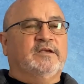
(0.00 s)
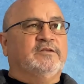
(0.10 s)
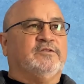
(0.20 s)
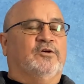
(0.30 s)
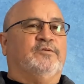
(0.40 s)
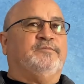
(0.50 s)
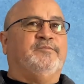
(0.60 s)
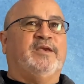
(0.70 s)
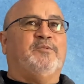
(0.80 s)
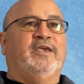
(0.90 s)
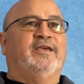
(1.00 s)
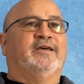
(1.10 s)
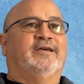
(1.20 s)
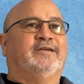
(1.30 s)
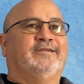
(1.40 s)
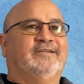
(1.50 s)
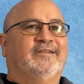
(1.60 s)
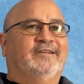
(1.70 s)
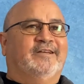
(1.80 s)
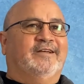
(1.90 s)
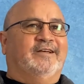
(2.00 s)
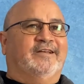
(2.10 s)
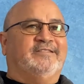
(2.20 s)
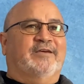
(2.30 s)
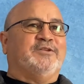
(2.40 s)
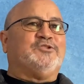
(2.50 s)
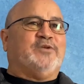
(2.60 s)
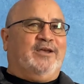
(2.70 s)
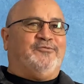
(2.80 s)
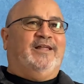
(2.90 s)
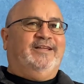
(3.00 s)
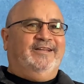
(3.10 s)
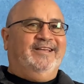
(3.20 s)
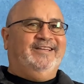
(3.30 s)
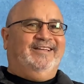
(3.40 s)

So me being a, a seven-strike felon,